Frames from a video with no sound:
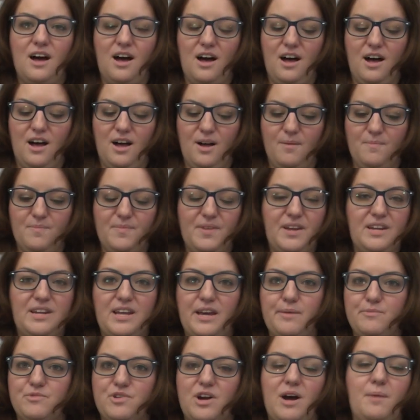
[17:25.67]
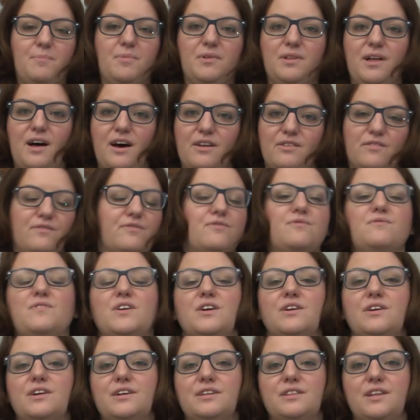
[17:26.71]
They name drop a lot of
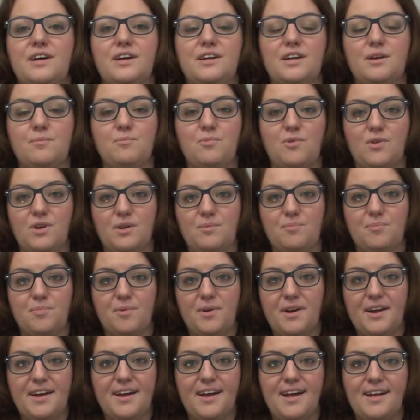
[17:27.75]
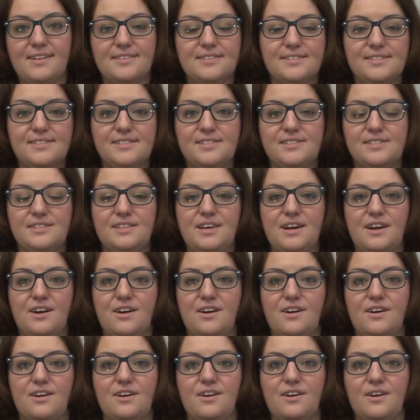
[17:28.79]
very like important brands.
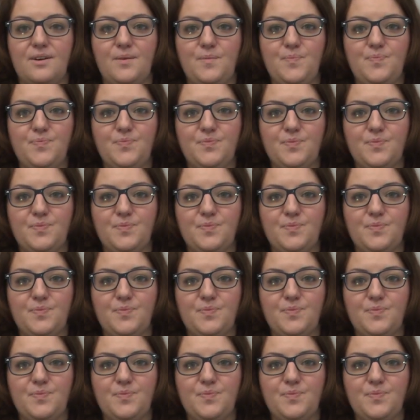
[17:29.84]
There